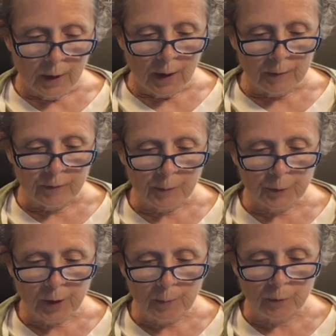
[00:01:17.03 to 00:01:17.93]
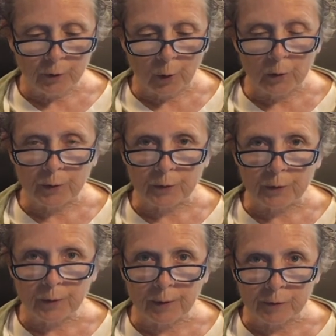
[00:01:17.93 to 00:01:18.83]
and sometimes gold or
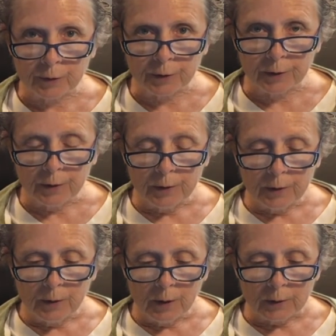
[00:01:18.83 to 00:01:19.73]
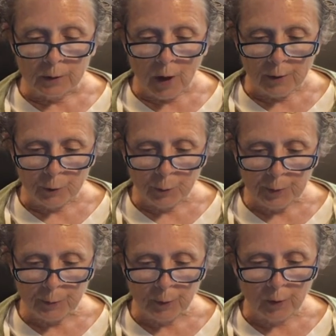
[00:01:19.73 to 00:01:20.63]
silver, lost
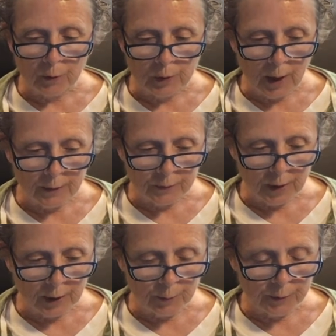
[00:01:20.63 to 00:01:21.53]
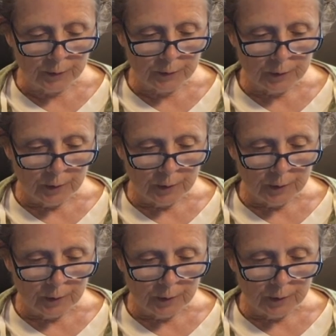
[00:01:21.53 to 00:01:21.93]
people or lost animals,